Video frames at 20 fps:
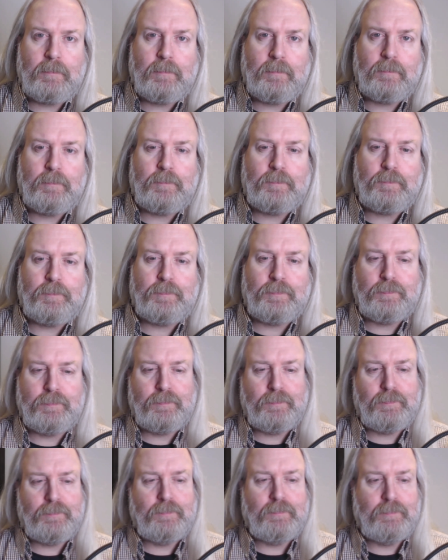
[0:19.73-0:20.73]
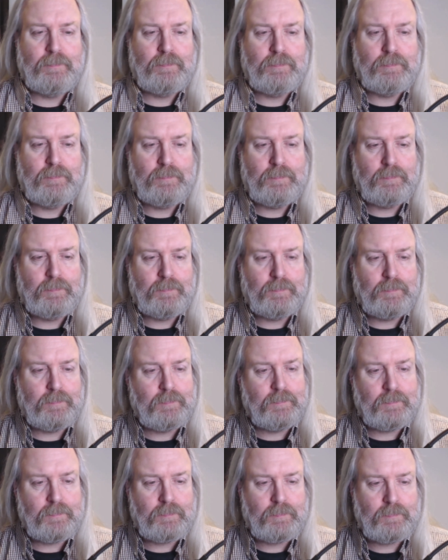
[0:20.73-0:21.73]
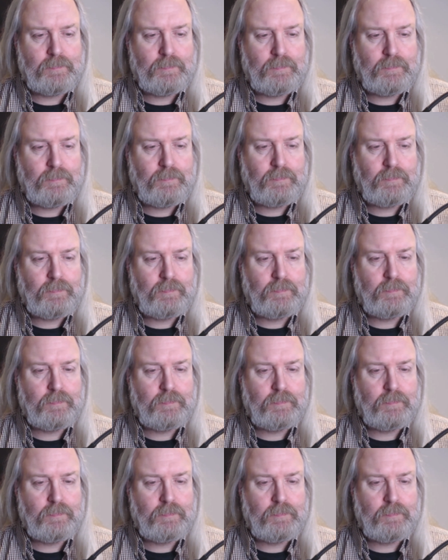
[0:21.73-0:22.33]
(silence)